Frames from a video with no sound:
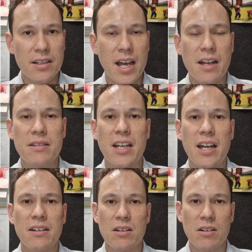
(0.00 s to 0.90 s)

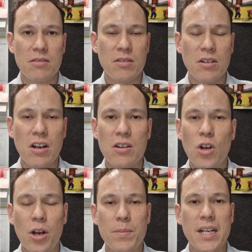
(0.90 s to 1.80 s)
that
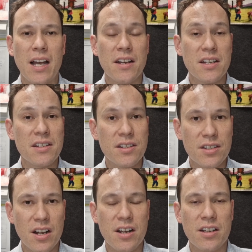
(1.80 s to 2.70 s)
not being
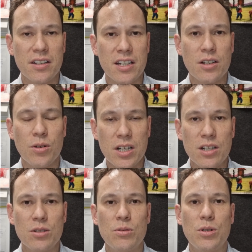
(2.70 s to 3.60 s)
unnecessarily
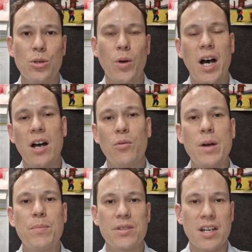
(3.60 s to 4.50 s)
critical, you are
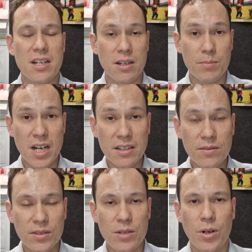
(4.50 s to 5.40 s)
representing
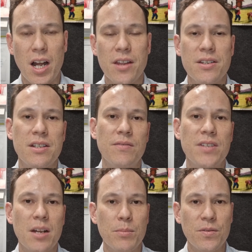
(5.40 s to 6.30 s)
objectively what others have
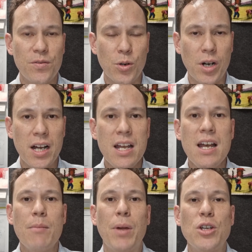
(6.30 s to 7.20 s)
done before,
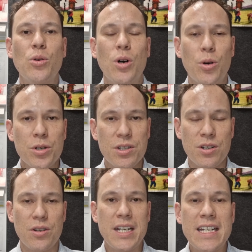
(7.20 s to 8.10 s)
but you are
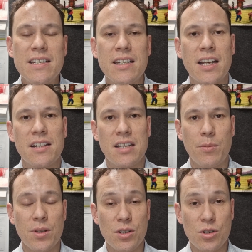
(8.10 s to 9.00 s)
also hinting at some
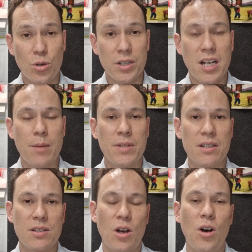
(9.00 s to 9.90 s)
of the
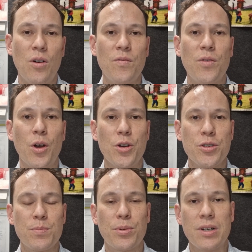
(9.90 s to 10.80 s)
shortcomings of
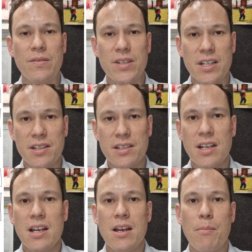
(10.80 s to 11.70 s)
those previous
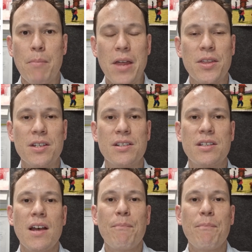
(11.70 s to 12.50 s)
methods.